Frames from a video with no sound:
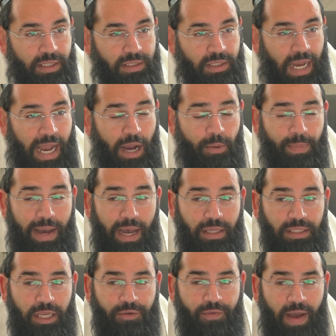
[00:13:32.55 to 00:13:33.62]
So how
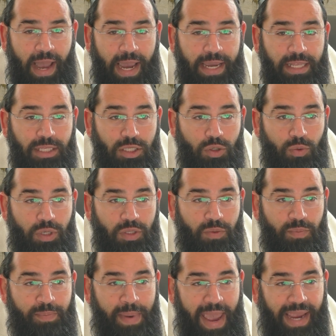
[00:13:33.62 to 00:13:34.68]
about if I do
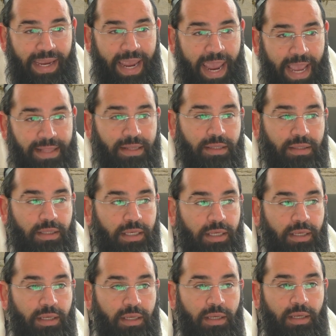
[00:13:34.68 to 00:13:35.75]
it
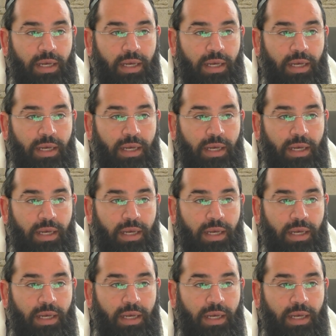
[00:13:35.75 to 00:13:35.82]
backhandedly,